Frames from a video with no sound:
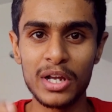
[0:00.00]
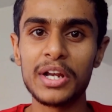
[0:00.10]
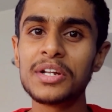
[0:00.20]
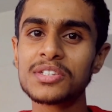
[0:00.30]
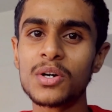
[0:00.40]

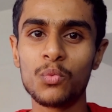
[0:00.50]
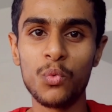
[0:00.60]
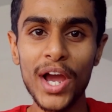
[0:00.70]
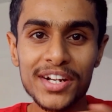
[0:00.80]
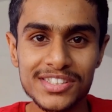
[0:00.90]
It is a
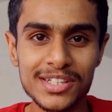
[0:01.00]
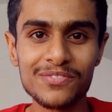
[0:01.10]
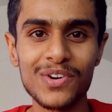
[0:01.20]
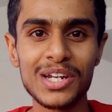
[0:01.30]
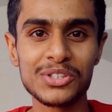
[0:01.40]
very
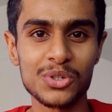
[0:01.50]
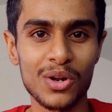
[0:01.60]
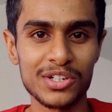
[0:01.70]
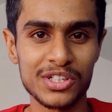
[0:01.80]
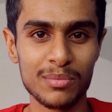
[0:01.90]
simple
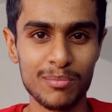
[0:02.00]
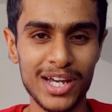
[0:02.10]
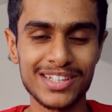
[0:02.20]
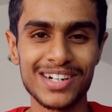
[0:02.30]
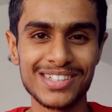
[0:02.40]
installation
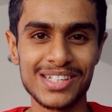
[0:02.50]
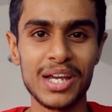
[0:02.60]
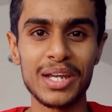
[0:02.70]
methods